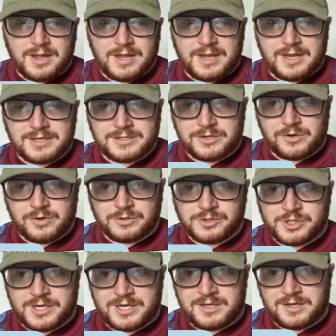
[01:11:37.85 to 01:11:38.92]
It is an OG.
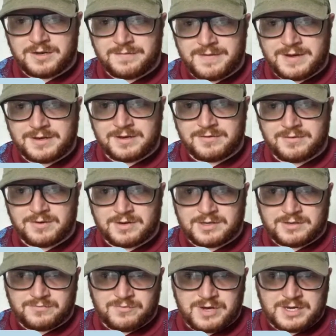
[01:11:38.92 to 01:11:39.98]
The defender
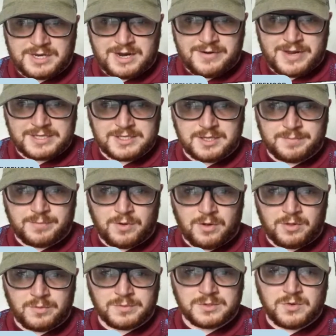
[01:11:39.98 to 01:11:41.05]
redirected the ball
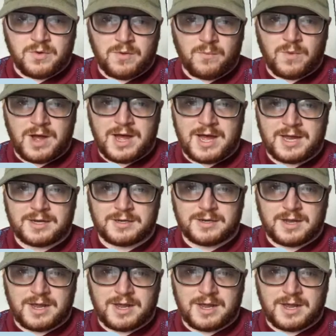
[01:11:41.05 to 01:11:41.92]
that was going wide.